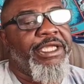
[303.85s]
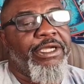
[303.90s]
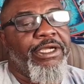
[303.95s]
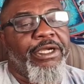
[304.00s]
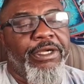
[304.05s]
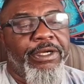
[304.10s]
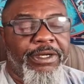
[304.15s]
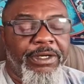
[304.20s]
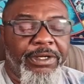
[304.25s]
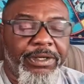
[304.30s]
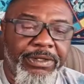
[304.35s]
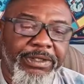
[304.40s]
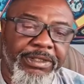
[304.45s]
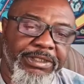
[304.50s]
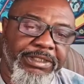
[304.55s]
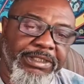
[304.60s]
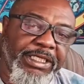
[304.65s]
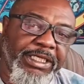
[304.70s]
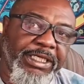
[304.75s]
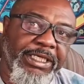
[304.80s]
heard and
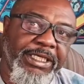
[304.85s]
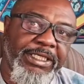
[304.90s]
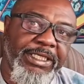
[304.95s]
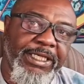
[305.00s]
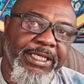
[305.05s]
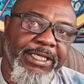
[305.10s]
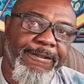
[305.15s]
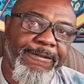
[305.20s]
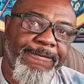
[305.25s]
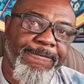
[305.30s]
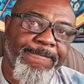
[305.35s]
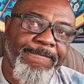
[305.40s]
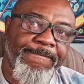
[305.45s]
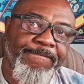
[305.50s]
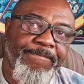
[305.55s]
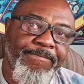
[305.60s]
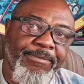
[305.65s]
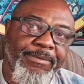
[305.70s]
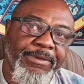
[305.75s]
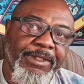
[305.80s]
said that
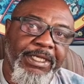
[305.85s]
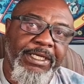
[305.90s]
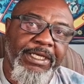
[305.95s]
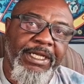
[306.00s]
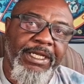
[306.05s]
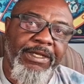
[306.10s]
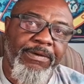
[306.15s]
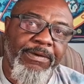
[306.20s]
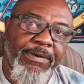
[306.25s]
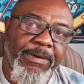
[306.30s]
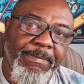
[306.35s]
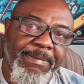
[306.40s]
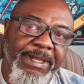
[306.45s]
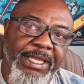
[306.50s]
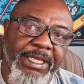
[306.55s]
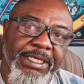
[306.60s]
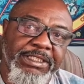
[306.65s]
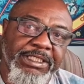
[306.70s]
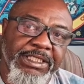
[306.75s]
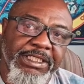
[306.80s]
they don't pay
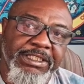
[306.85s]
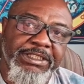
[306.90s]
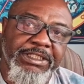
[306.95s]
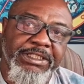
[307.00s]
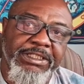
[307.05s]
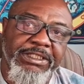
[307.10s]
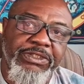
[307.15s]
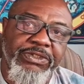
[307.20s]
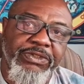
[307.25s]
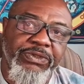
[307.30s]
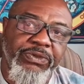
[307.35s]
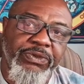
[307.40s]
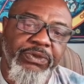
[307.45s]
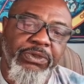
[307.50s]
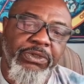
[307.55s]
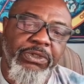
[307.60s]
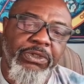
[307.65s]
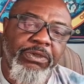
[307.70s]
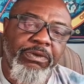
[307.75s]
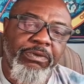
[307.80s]
attention to
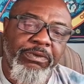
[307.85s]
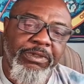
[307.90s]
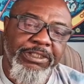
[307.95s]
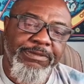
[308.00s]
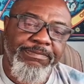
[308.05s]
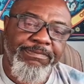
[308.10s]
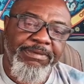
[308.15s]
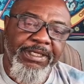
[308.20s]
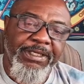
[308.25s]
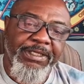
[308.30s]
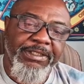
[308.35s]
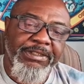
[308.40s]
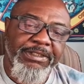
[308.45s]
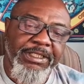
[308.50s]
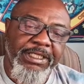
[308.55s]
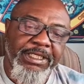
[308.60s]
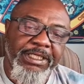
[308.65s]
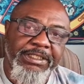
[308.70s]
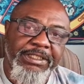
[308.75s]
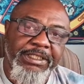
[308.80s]
what's being
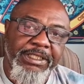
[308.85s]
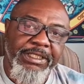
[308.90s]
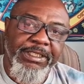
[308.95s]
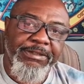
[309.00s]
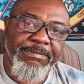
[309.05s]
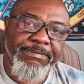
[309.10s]
said to them.